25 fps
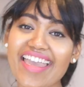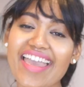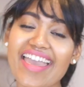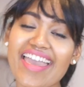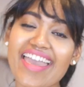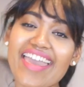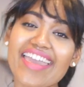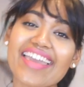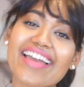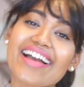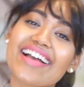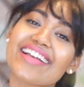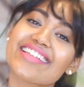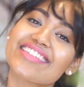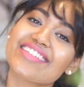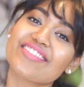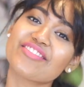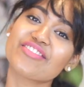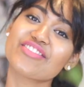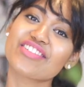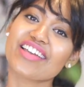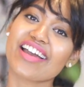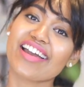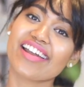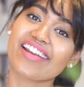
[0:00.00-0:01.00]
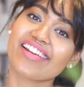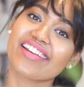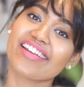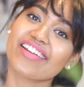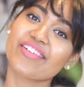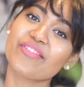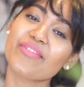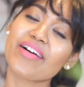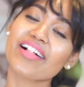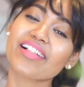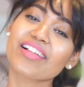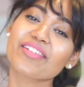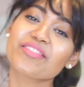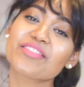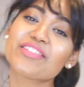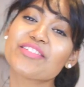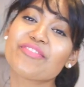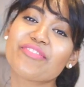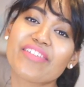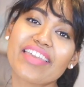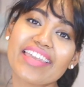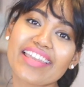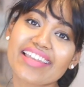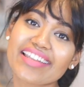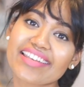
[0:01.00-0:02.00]
Hey guys, I'm Shiree. Welcome to
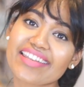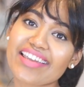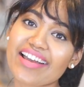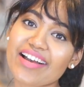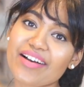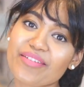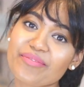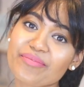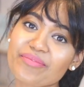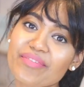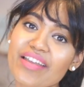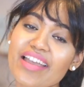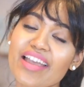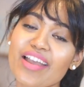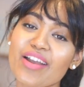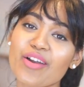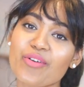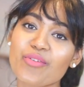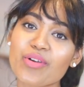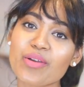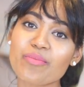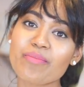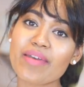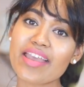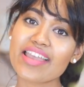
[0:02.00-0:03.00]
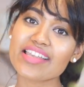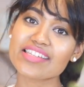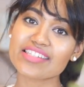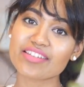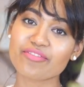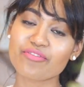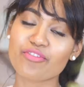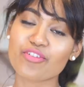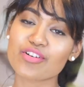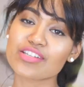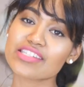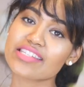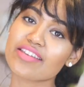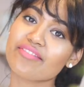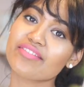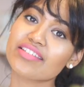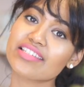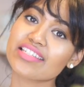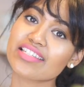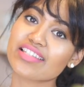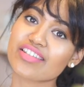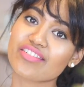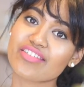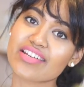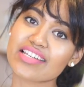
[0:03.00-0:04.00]
Veganyumm. We're based at
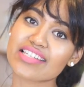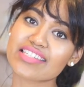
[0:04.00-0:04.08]
473